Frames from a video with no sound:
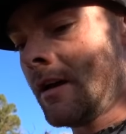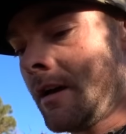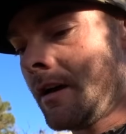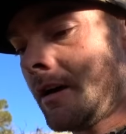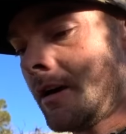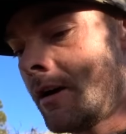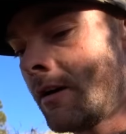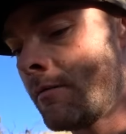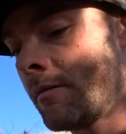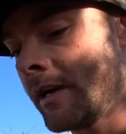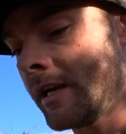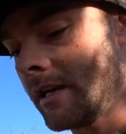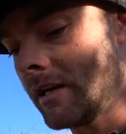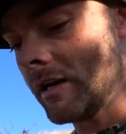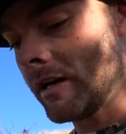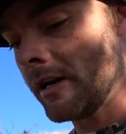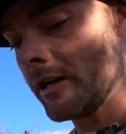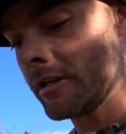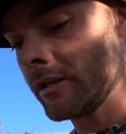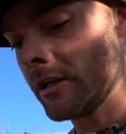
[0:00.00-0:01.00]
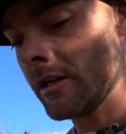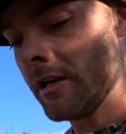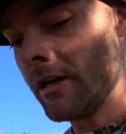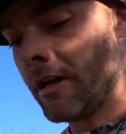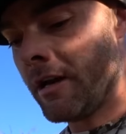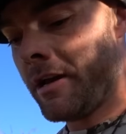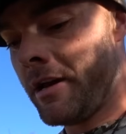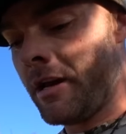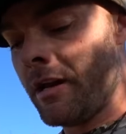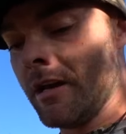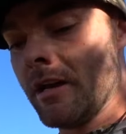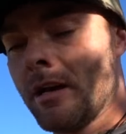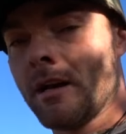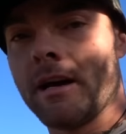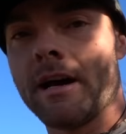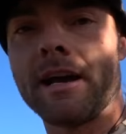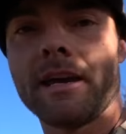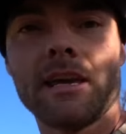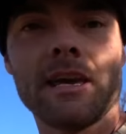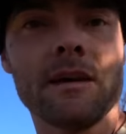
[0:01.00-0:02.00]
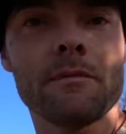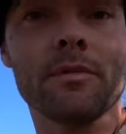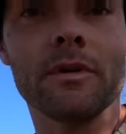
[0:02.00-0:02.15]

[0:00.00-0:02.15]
Oh my gosh. I can't